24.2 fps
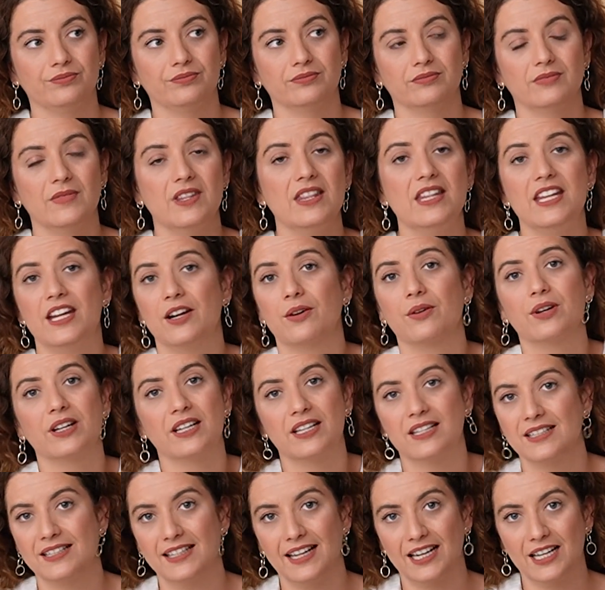
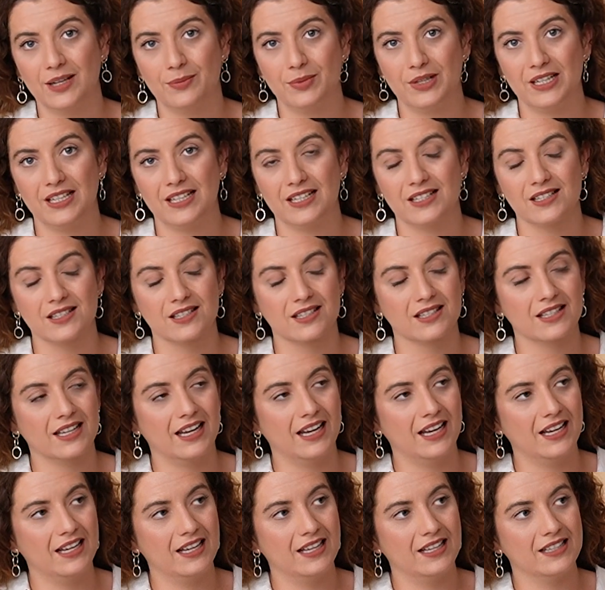nearing diabetes.
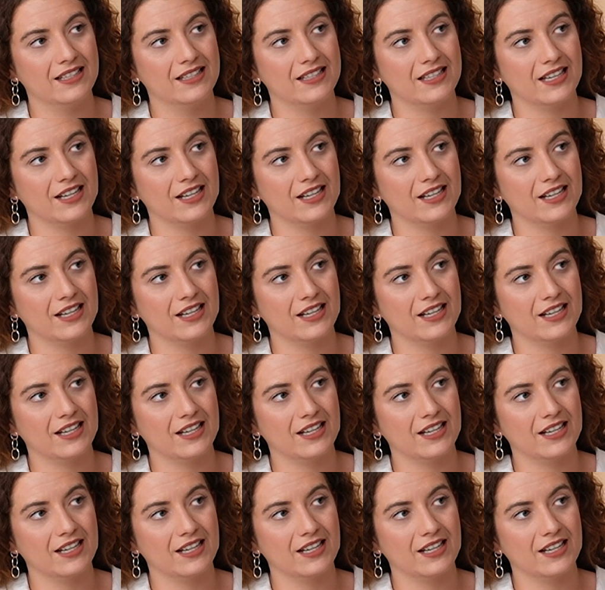And